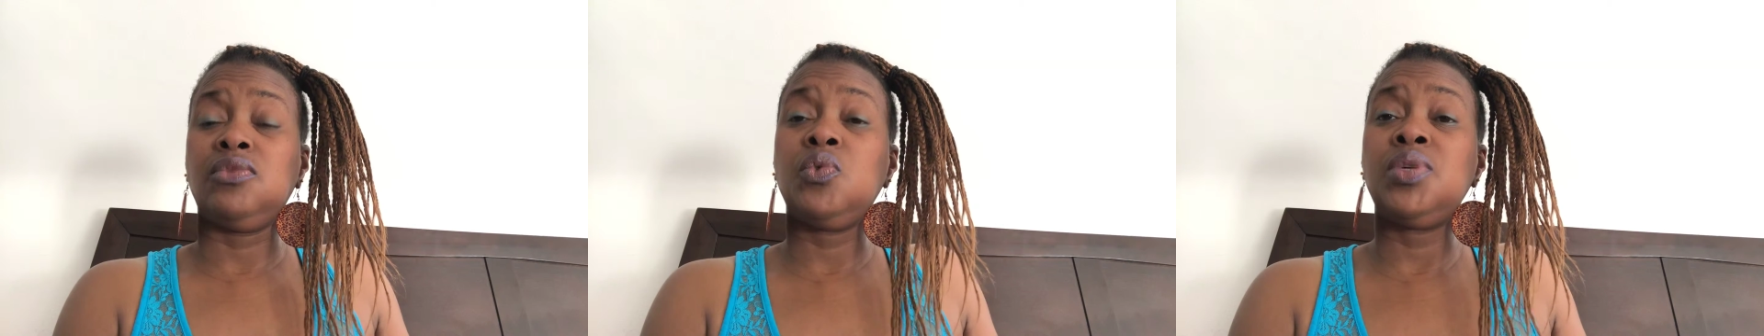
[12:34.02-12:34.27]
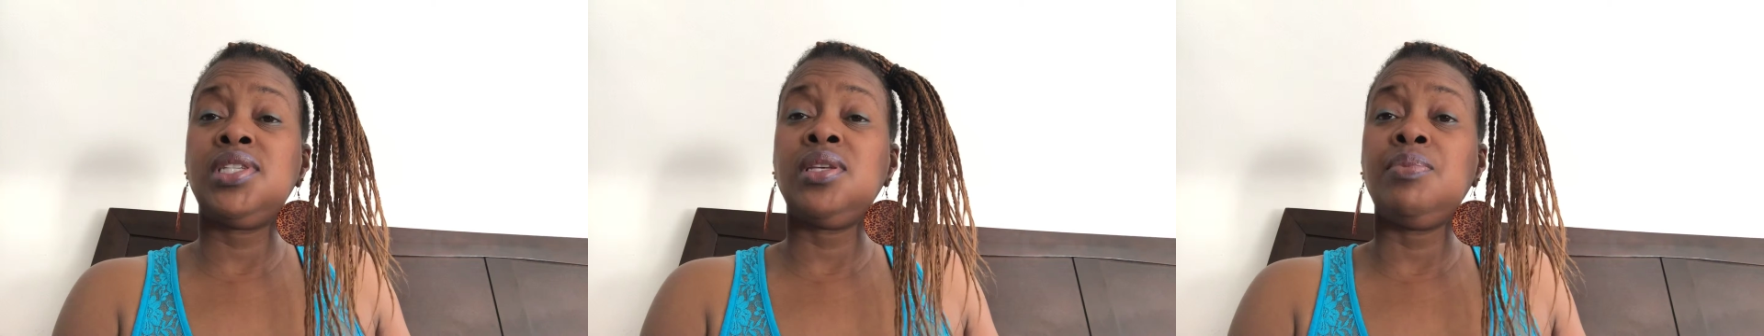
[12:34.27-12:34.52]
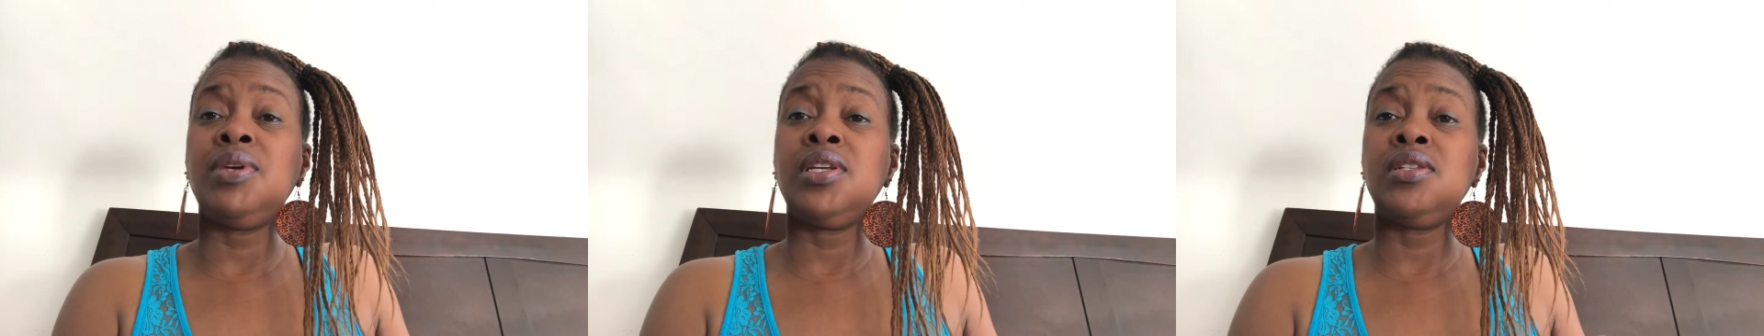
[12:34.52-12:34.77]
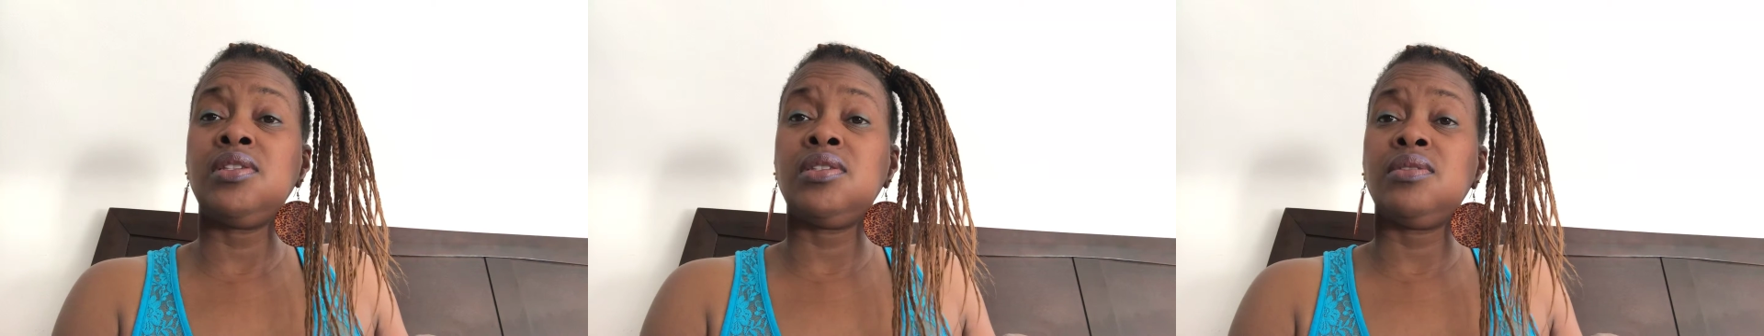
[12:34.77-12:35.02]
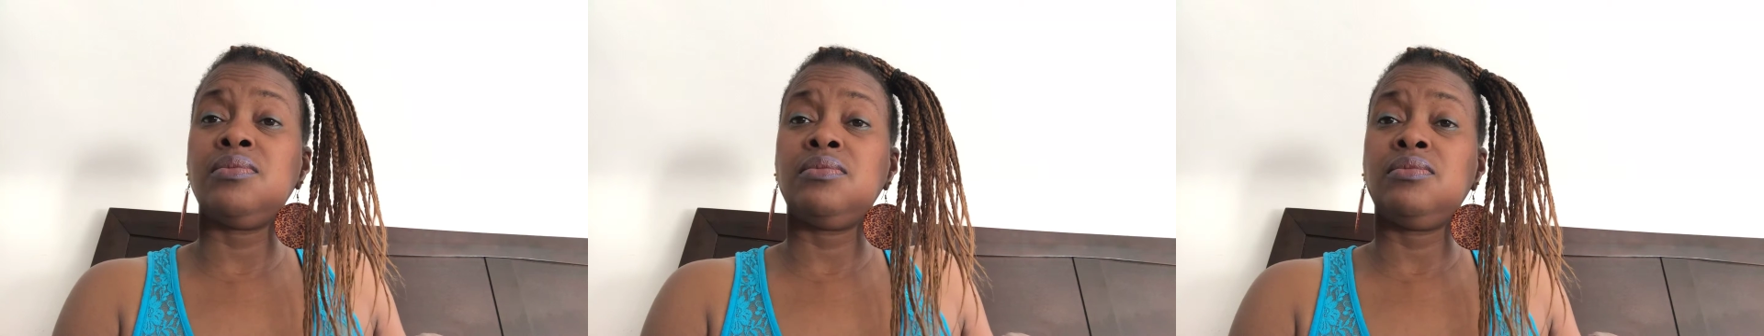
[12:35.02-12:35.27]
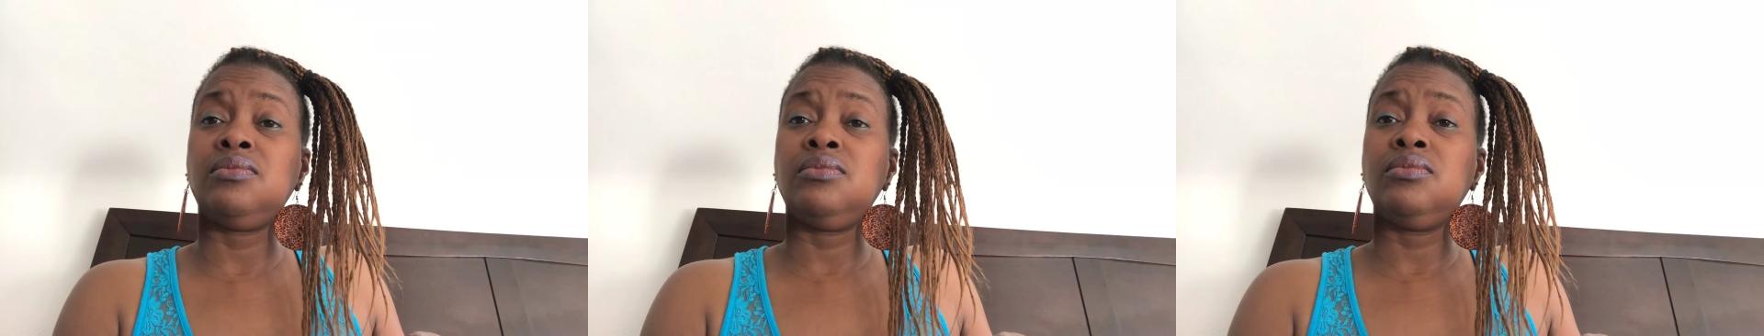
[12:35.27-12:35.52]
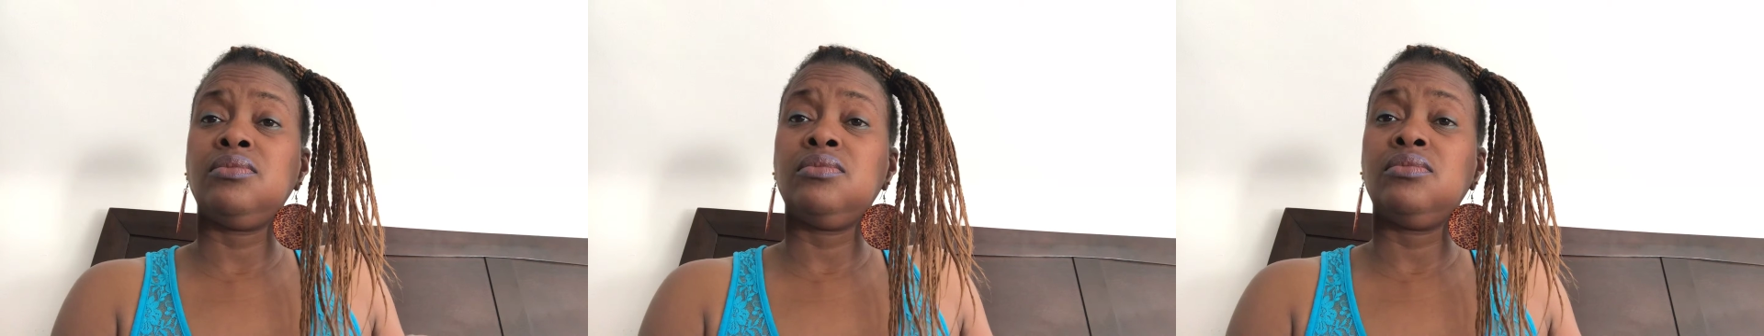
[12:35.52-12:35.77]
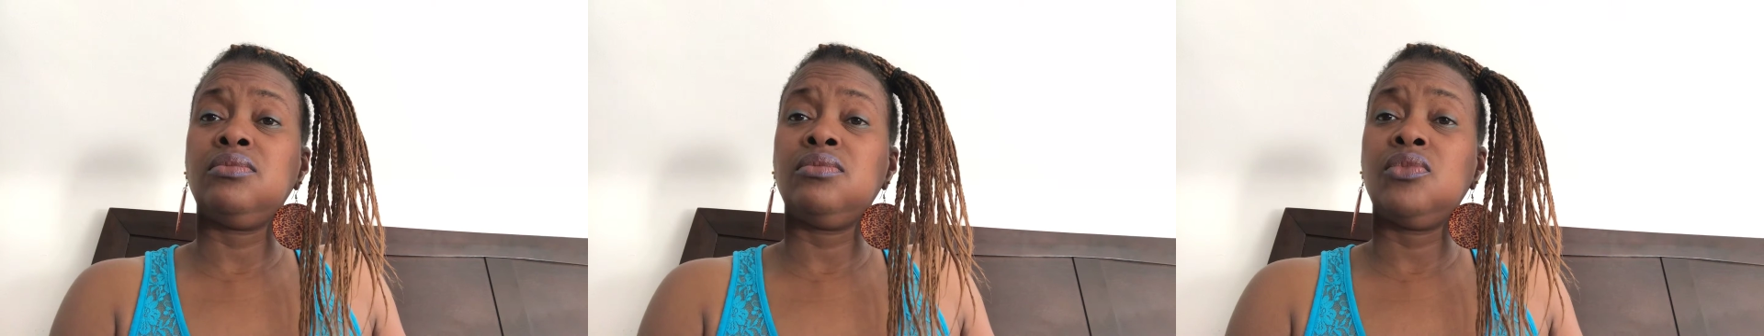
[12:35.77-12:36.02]
recipients
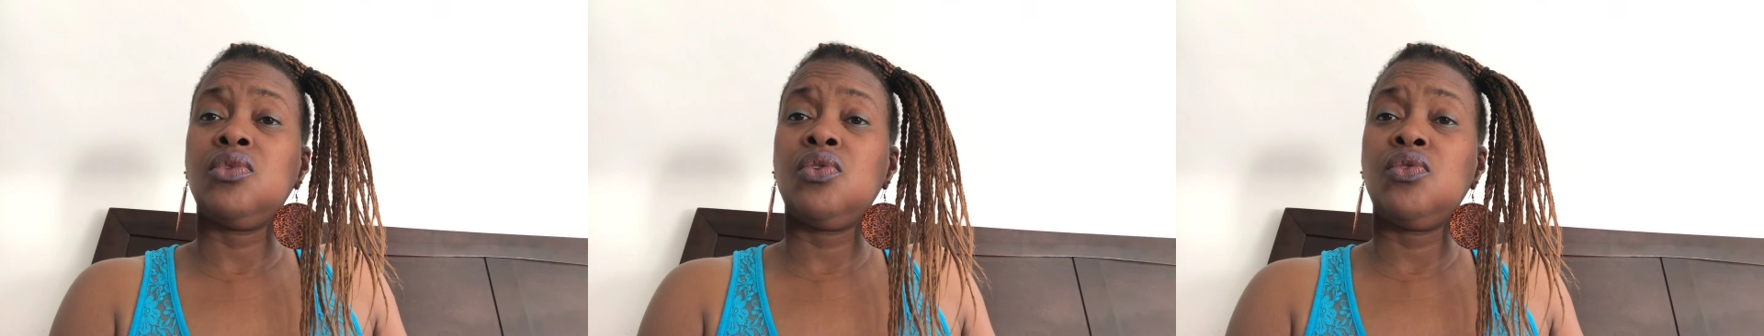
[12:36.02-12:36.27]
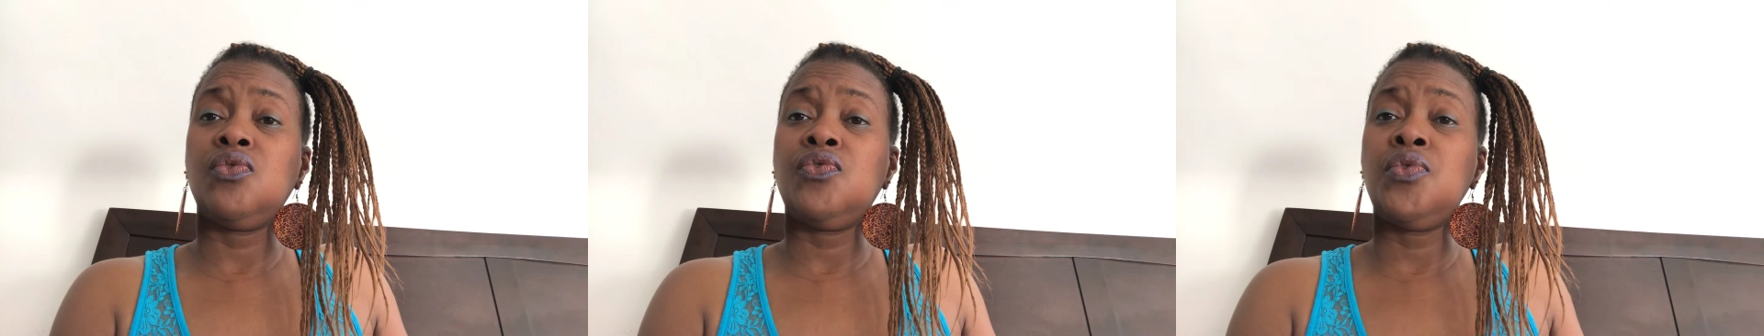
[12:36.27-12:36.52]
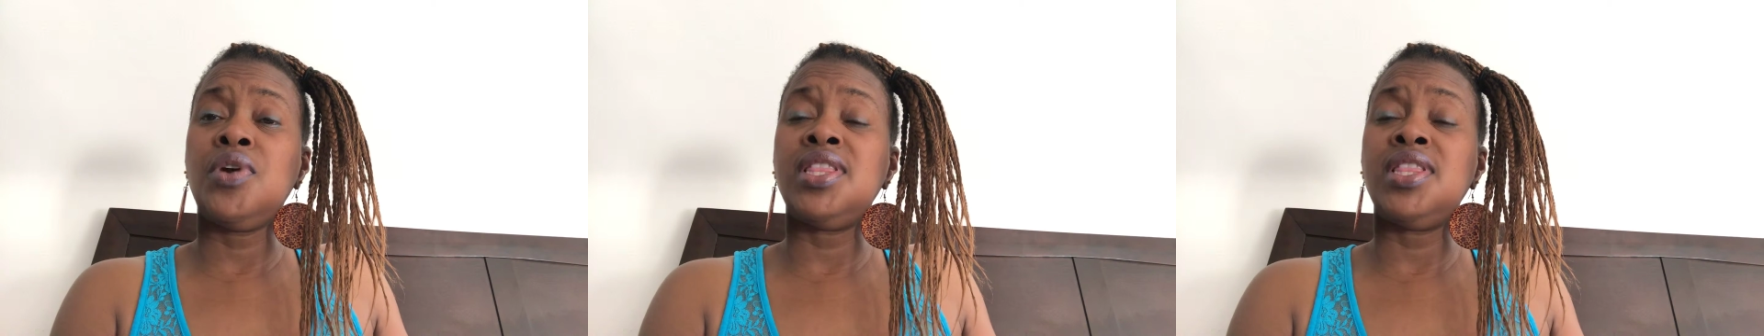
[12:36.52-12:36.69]
for